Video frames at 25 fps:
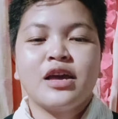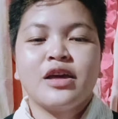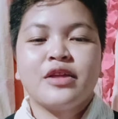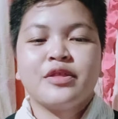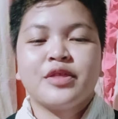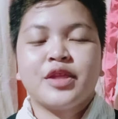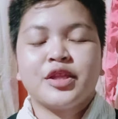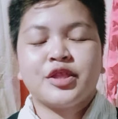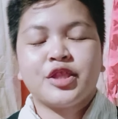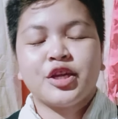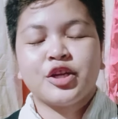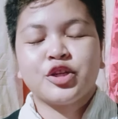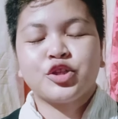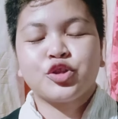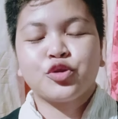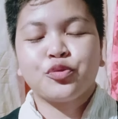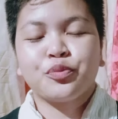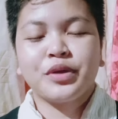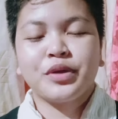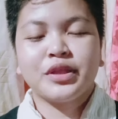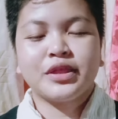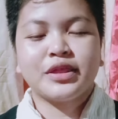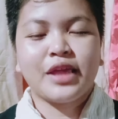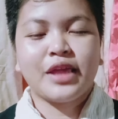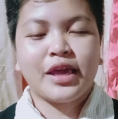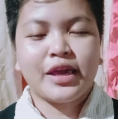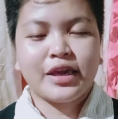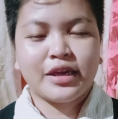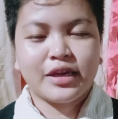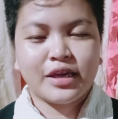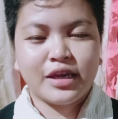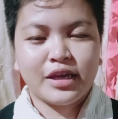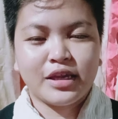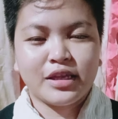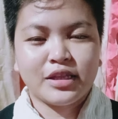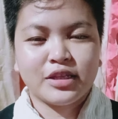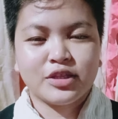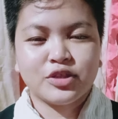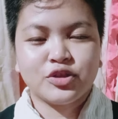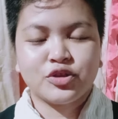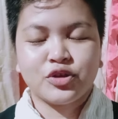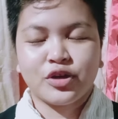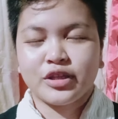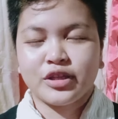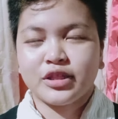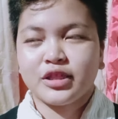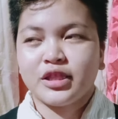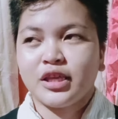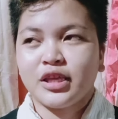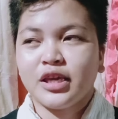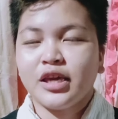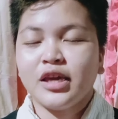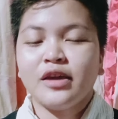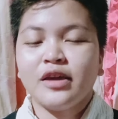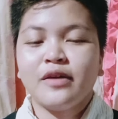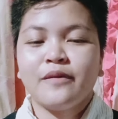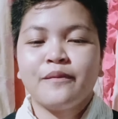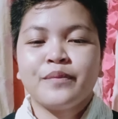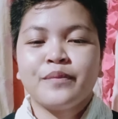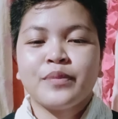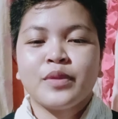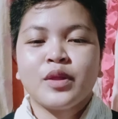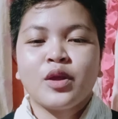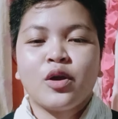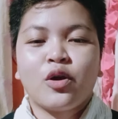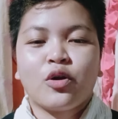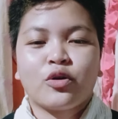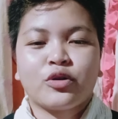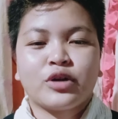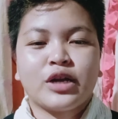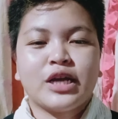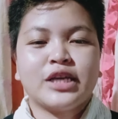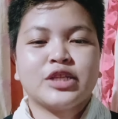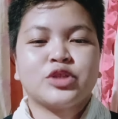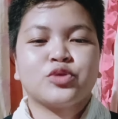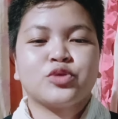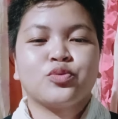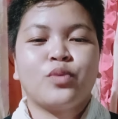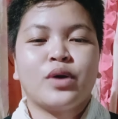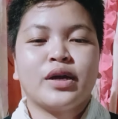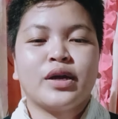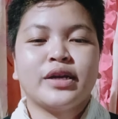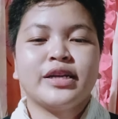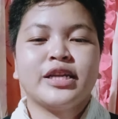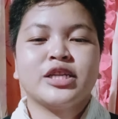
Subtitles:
that are to be taken jointly or as one.